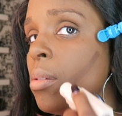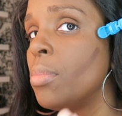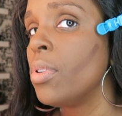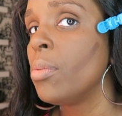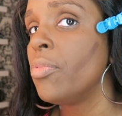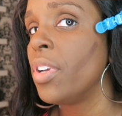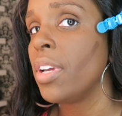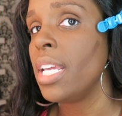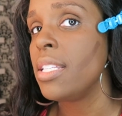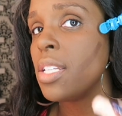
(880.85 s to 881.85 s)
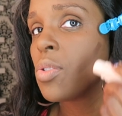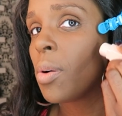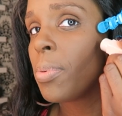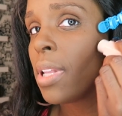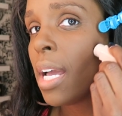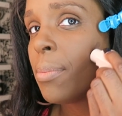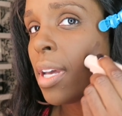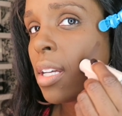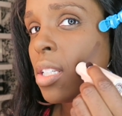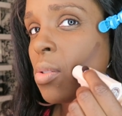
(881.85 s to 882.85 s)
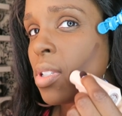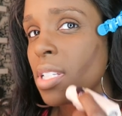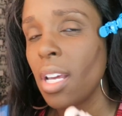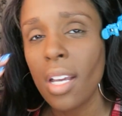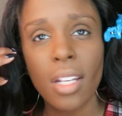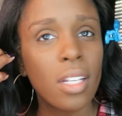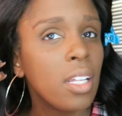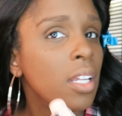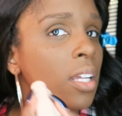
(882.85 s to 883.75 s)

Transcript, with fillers: Boom, very easy to apply. I'm not gonna do a ton.